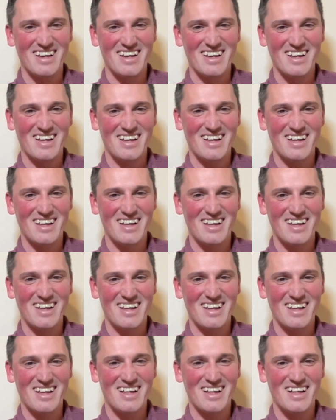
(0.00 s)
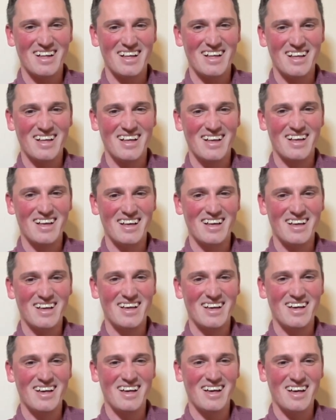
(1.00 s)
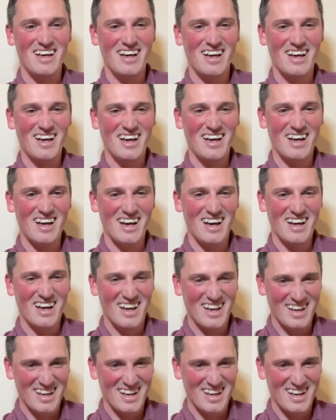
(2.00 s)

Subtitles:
The person shown says nothing.